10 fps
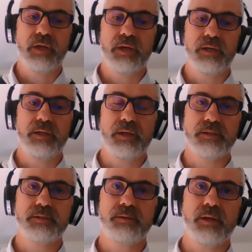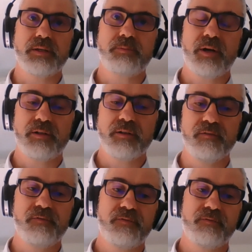as part
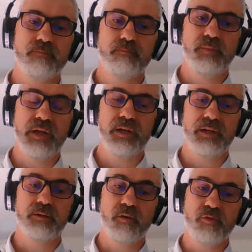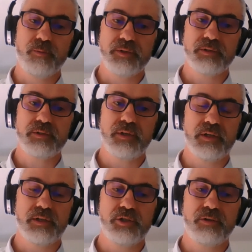of government
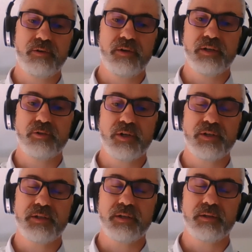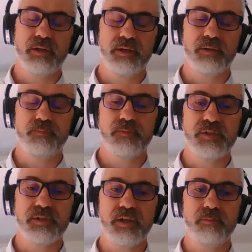generally addressing
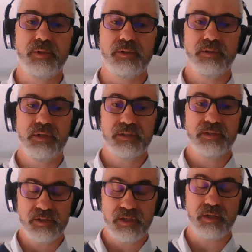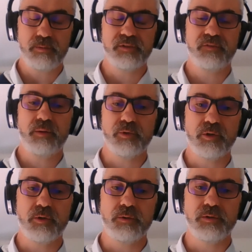sustainable
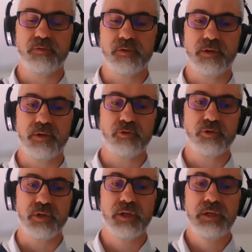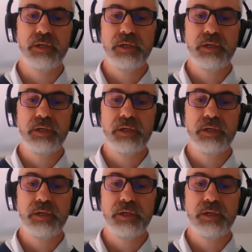development goals for the country.